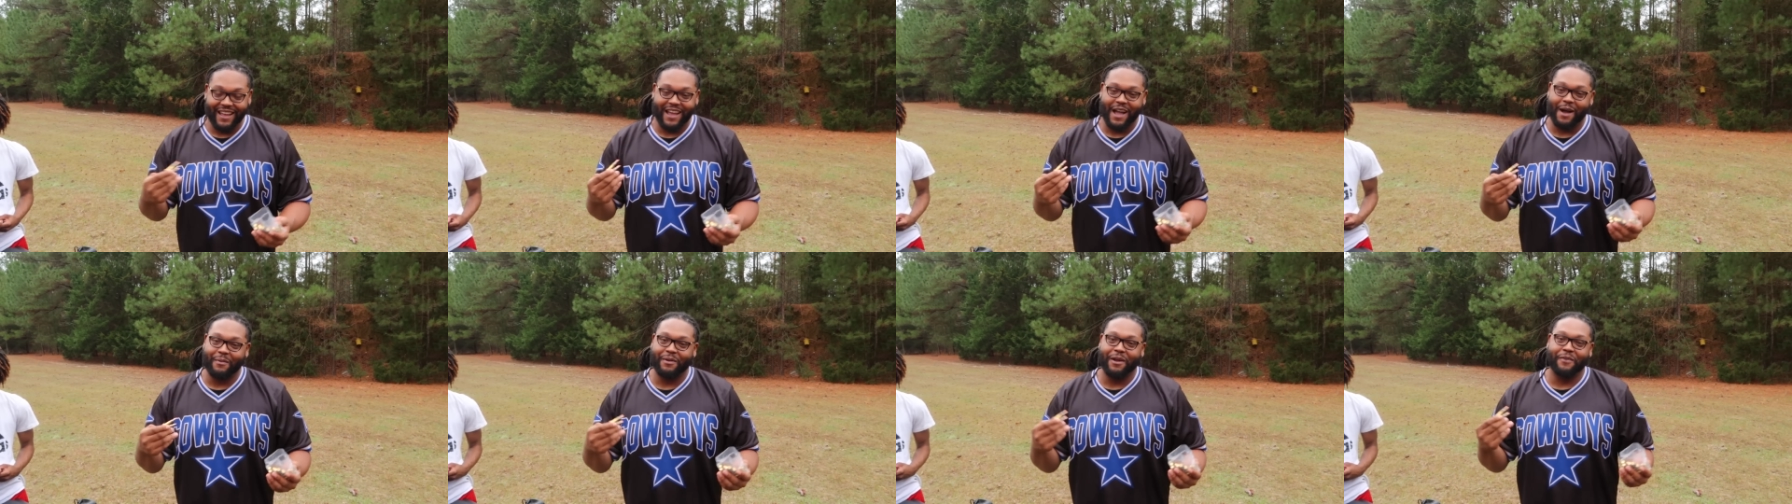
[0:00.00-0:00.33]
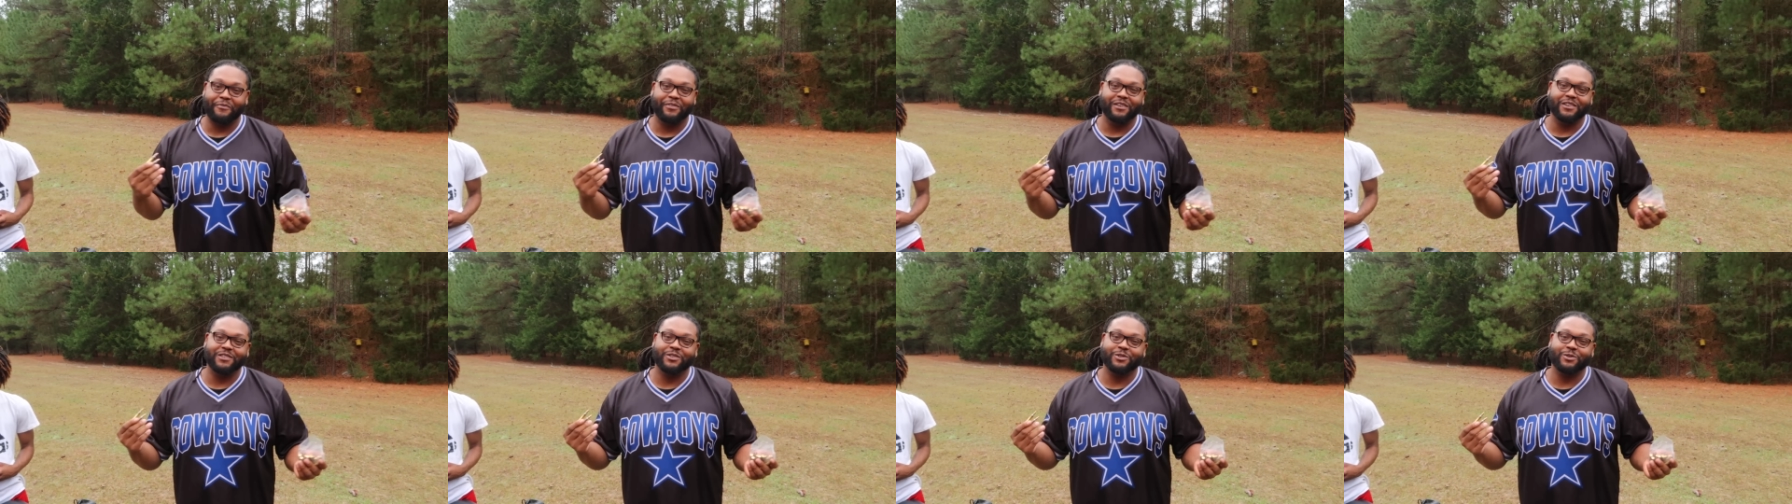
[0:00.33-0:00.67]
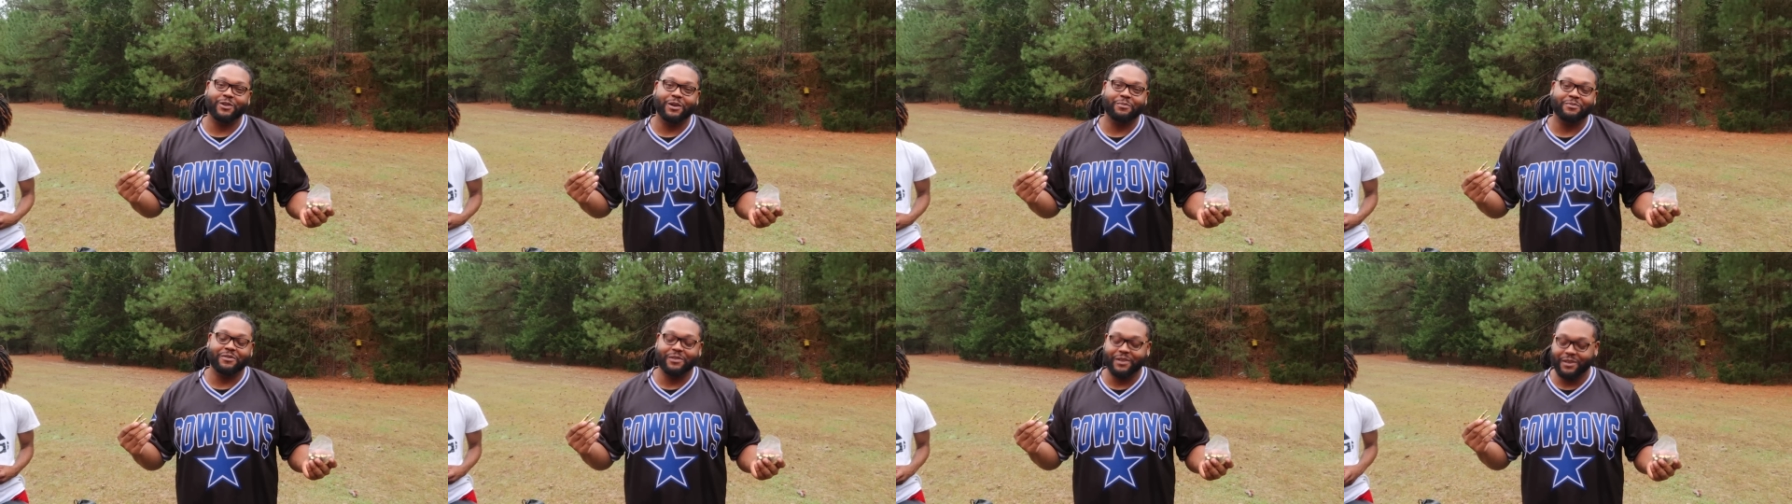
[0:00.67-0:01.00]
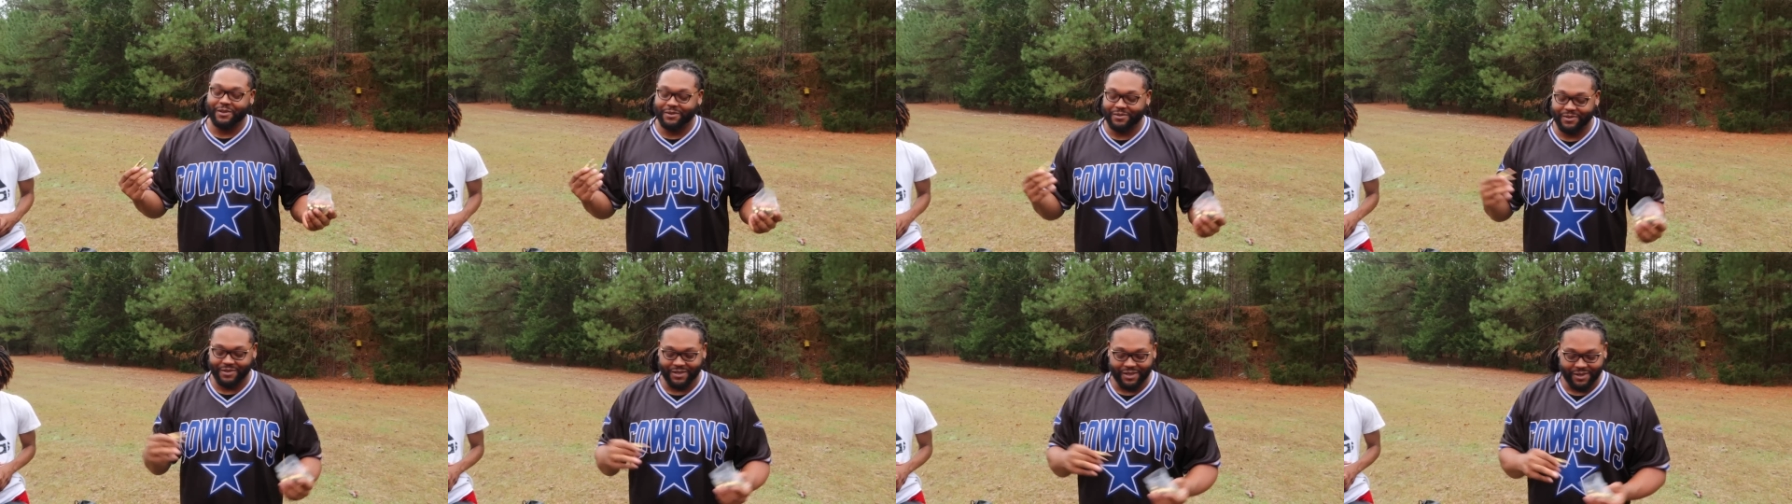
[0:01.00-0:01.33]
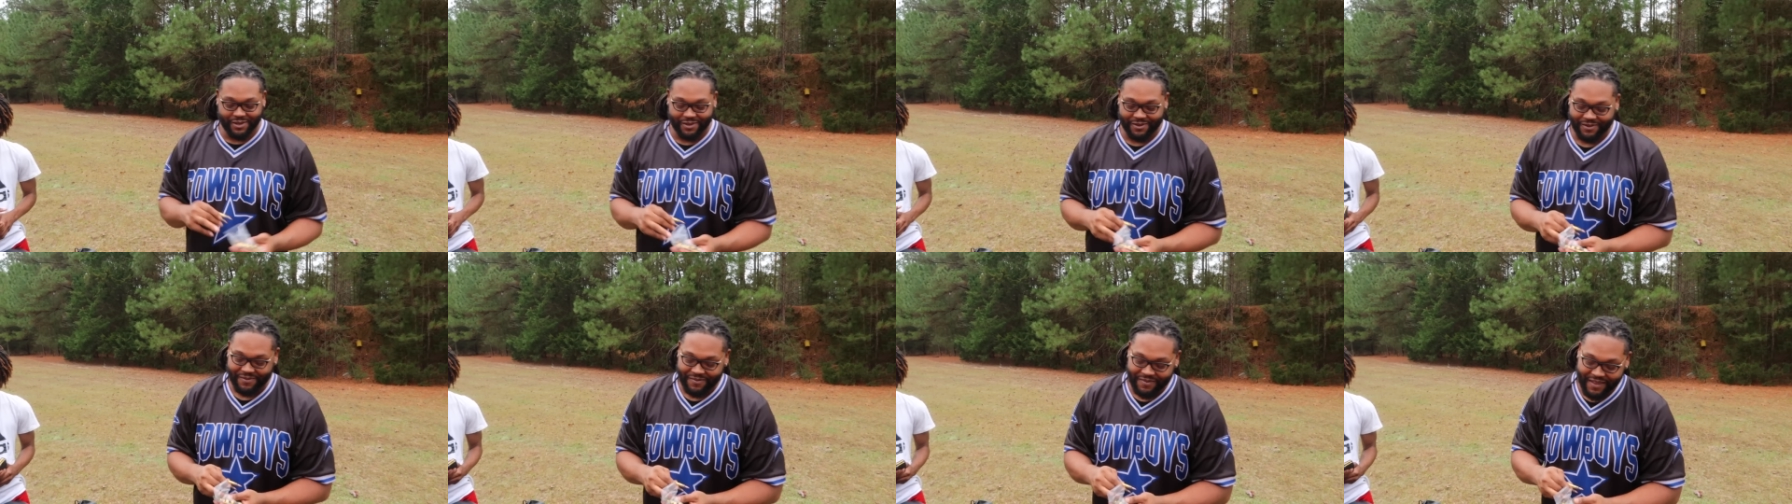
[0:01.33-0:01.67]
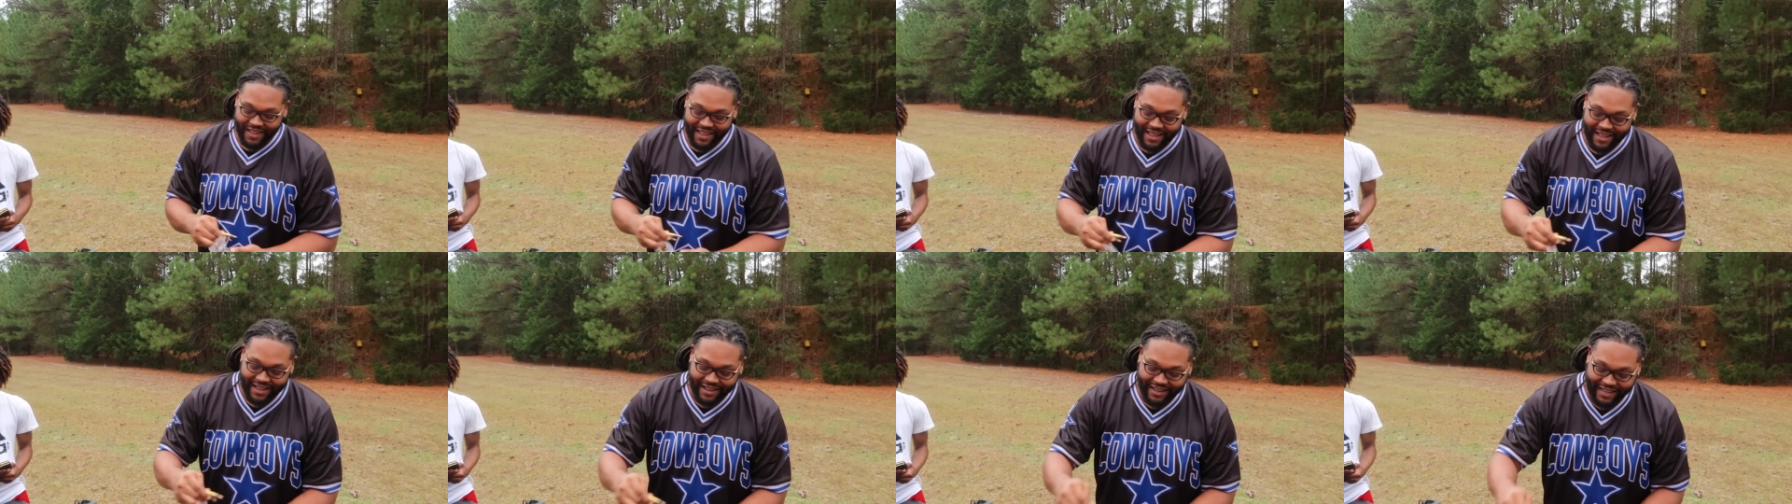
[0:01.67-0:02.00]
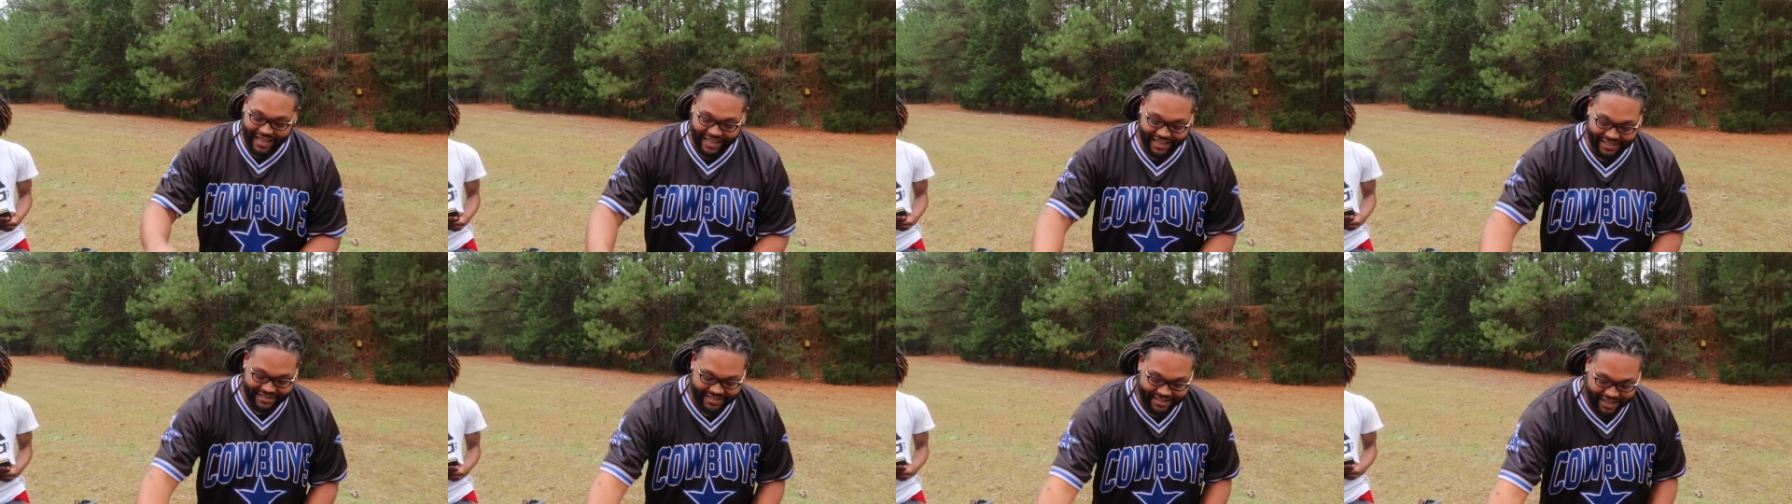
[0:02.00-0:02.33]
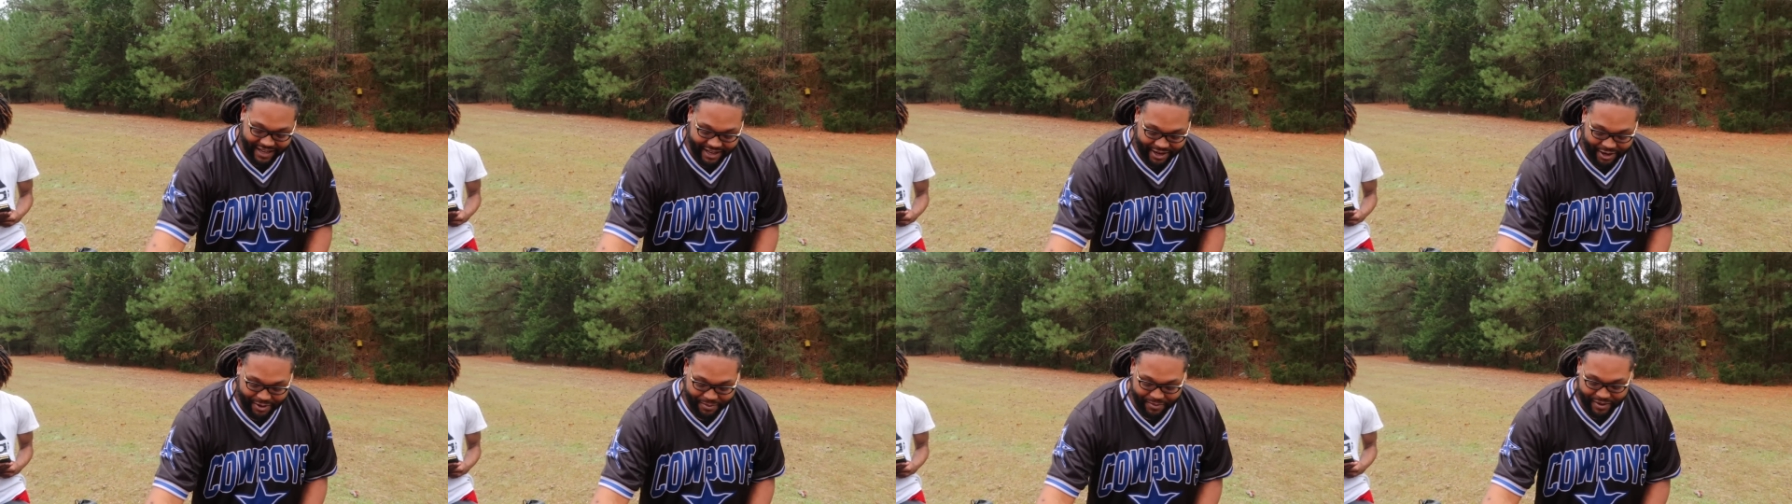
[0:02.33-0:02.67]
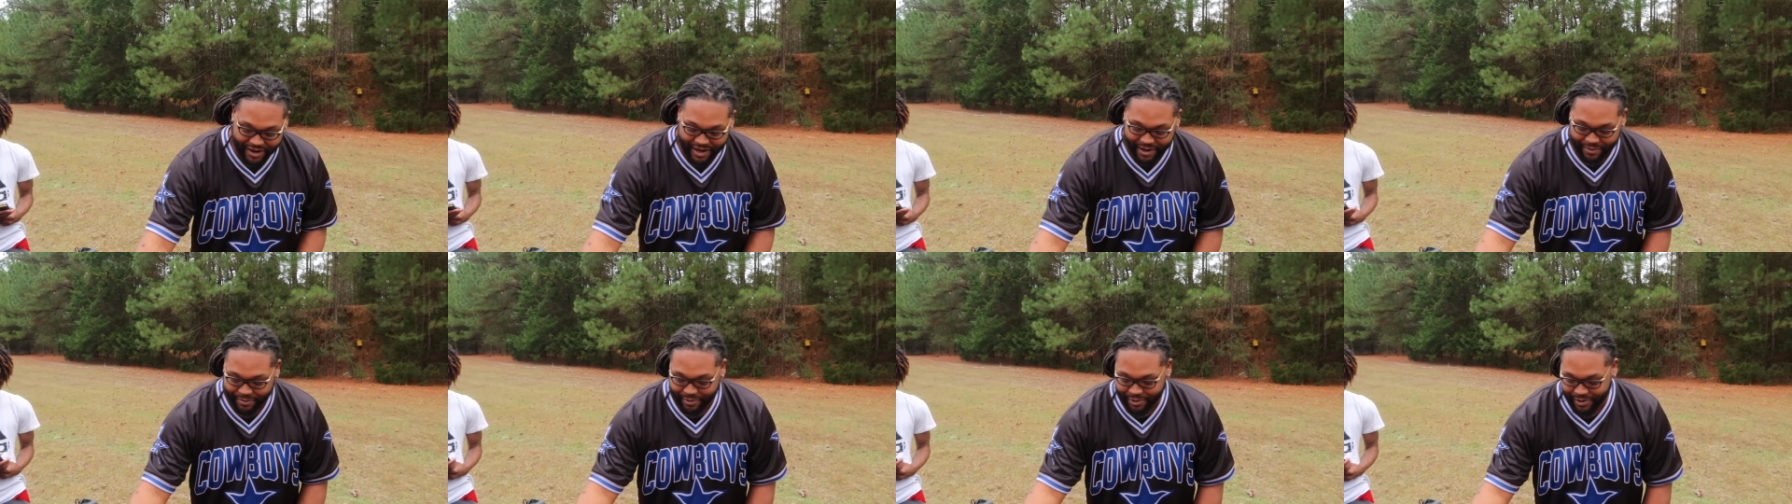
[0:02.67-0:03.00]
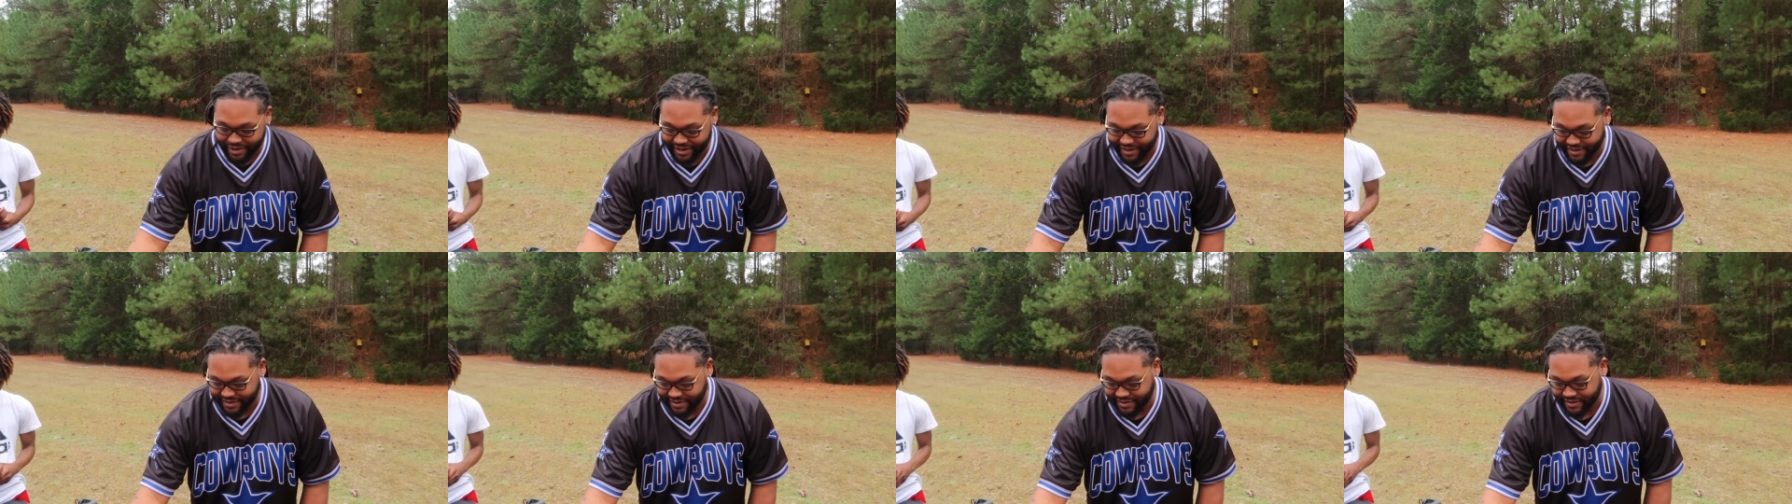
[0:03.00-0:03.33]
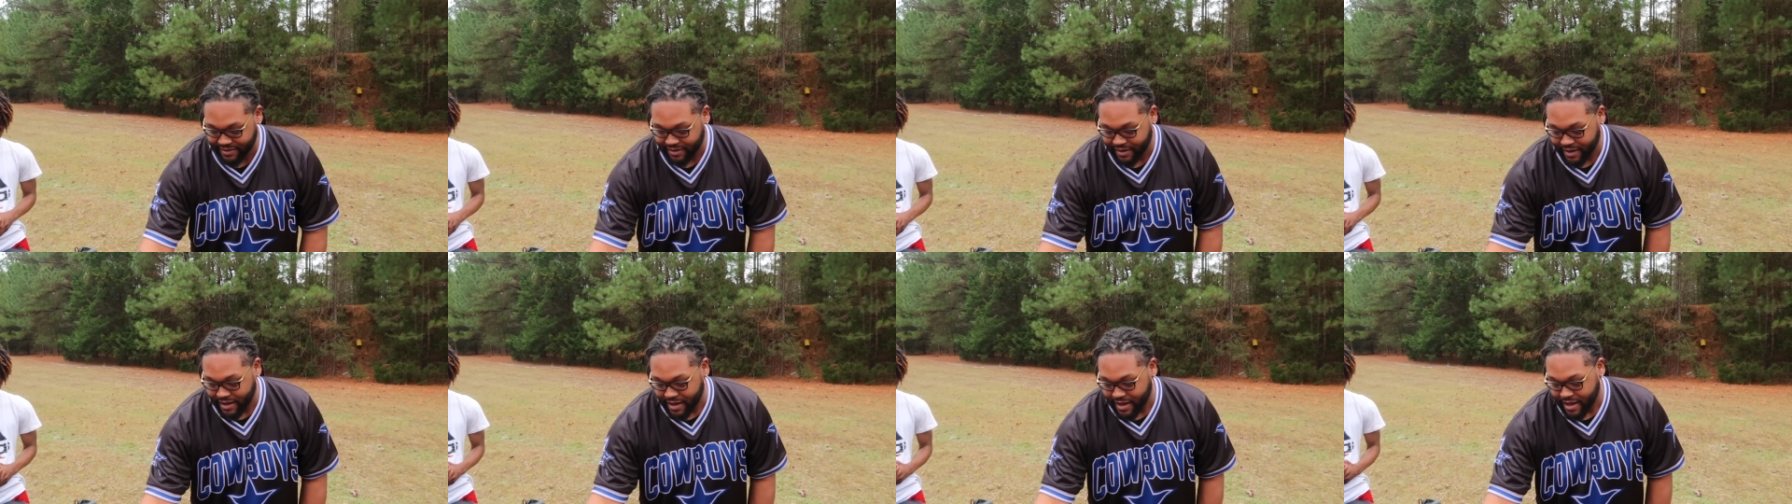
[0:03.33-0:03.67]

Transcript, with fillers: I'm not gonna shoot up them, so gotta say they're bad boys.